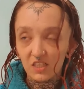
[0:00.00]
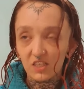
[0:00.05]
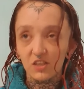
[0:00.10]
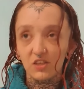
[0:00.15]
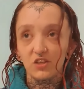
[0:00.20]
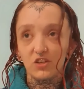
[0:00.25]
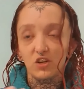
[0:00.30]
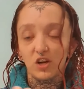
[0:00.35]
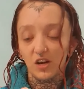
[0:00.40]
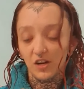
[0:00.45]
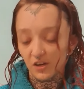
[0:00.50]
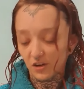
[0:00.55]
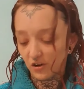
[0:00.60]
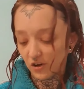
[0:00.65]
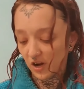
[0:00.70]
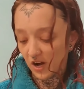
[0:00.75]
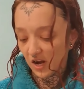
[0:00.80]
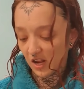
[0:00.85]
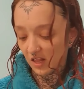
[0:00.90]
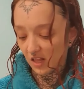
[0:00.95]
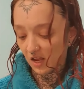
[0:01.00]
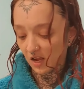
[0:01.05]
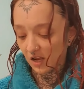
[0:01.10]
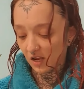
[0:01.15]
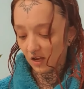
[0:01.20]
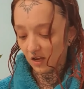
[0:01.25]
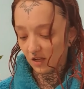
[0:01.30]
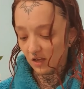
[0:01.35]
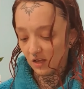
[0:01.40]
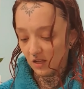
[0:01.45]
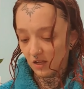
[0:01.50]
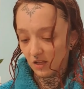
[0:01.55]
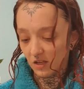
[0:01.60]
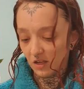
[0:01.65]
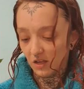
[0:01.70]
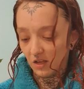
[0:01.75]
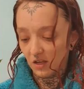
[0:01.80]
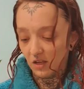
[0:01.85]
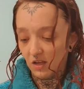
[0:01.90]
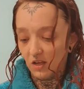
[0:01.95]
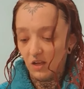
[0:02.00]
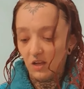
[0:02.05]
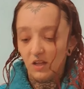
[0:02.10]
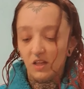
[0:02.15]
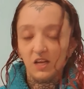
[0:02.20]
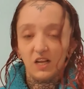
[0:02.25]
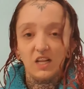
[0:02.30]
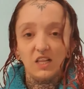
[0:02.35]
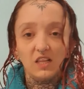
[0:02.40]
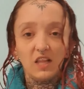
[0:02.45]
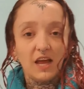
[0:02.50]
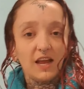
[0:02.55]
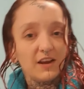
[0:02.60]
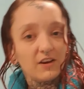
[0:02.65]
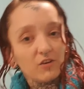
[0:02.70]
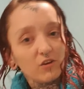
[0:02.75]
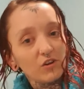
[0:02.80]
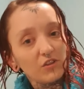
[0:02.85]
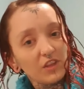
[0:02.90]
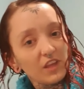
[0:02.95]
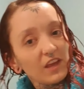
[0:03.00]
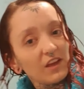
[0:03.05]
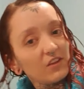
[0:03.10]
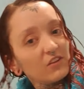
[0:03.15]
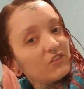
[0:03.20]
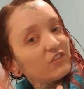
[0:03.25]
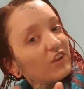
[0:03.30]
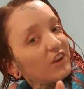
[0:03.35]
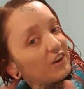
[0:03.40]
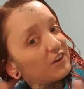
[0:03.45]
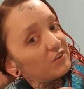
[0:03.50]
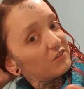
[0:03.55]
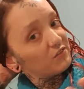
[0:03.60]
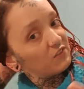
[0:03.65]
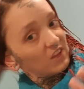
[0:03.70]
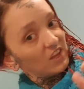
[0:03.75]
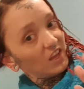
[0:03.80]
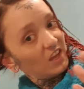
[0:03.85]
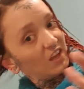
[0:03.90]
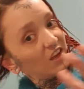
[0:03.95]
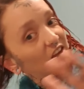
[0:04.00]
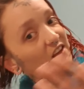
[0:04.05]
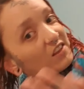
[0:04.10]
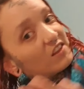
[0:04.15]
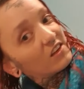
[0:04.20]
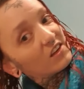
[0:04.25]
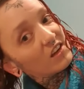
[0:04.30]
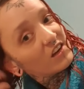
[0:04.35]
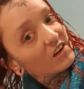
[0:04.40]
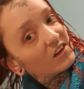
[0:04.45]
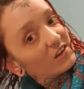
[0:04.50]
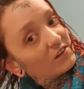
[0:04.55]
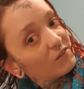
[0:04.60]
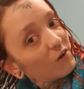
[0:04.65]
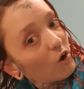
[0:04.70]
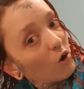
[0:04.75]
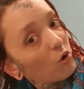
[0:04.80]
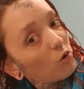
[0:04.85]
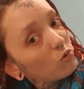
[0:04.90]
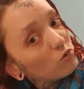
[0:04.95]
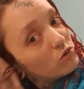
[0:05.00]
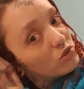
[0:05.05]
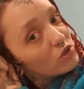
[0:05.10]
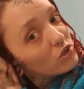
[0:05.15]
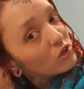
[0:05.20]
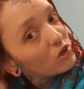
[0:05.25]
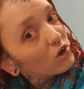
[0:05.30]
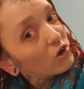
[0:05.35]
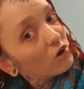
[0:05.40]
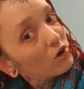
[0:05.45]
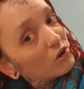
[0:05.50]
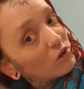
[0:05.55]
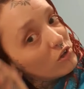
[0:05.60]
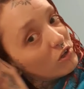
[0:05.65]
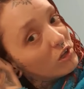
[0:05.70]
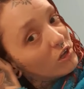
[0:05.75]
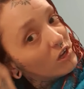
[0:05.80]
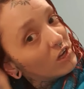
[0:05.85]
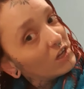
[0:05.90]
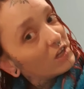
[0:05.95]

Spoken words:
So you're trying to create like a layer on the outside of the hair that kind of holds the curl.